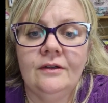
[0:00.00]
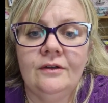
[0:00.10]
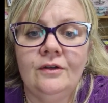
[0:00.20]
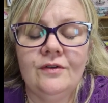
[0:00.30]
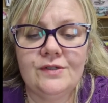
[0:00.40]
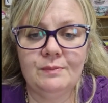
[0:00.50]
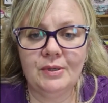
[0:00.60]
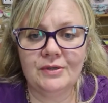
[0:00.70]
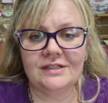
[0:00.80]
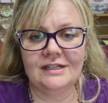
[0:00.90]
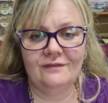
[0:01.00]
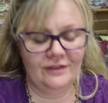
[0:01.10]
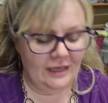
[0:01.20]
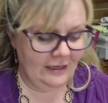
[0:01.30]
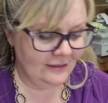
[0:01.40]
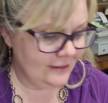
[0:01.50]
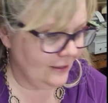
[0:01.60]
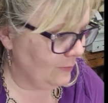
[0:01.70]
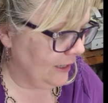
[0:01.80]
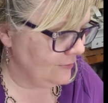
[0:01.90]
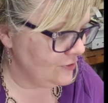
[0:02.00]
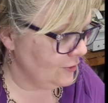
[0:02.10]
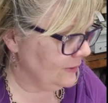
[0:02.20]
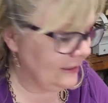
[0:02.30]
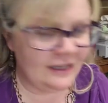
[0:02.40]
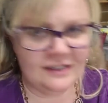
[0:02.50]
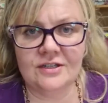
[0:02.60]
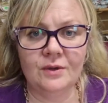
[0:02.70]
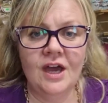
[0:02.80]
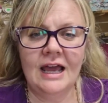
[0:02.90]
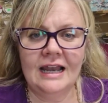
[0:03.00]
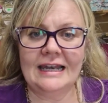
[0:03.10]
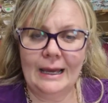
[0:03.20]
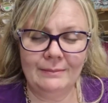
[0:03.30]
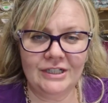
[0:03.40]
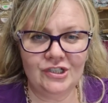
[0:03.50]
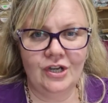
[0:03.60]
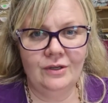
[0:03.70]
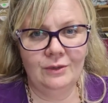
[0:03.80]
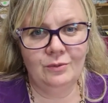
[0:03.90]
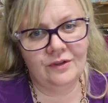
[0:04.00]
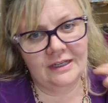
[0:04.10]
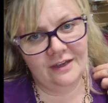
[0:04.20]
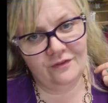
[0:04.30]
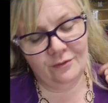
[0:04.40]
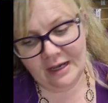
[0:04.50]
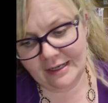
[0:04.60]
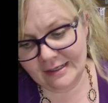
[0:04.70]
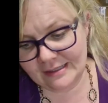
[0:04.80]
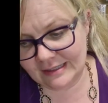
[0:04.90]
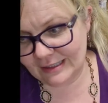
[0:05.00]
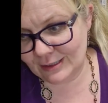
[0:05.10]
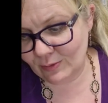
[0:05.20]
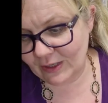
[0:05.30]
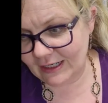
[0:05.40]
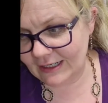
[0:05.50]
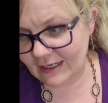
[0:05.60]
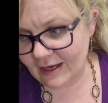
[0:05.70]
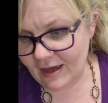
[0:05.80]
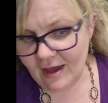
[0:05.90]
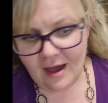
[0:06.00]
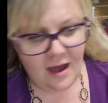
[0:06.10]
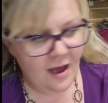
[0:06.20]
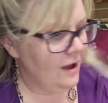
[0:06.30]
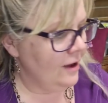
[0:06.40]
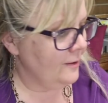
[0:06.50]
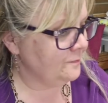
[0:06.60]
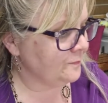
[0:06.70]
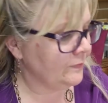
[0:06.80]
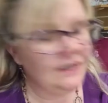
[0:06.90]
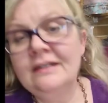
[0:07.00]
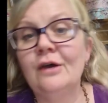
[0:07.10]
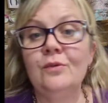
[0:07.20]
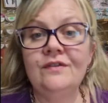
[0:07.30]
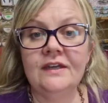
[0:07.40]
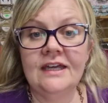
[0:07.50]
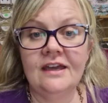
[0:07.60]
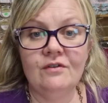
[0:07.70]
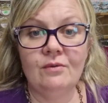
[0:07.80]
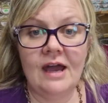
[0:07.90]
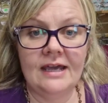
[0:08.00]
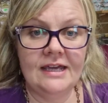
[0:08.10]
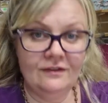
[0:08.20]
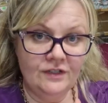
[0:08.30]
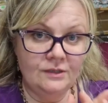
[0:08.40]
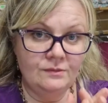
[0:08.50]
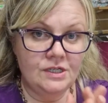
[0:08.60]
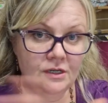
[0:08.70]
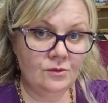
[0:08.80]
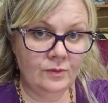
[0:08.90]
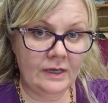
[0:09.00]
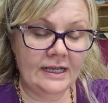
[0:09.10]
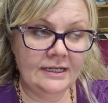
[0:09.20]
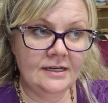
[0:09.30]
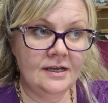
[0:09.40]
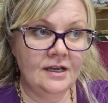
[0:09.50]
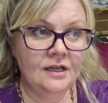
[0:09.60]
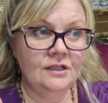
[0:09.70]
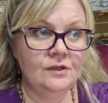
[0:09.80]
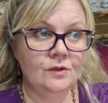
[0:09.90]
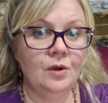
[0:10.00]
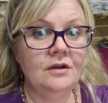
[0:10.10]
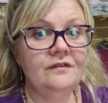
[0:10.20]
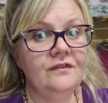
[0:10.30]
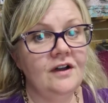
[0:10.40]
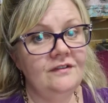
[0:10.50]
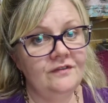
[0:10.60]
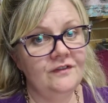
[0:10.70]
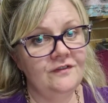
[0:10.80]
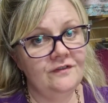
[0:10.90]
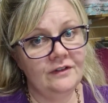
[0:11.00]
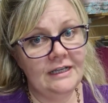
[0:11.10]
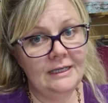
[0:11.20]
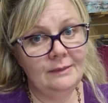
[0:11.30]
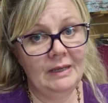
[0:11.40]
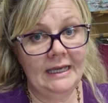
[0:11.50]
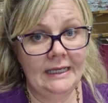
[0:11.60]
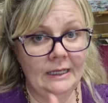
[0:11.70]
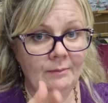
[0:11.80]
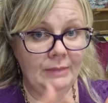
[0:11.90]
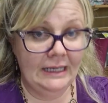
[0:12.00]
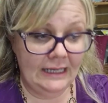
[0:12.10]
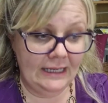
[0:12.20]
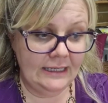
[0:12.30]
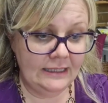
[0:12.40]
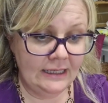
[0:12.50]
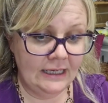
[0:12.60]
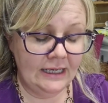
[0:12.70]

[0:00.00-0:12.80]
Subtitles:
Lots of positive things about doing that. So let me show you what the giveaway is this week. Now, with the giveaway, if you do win, you qualify for free P&P.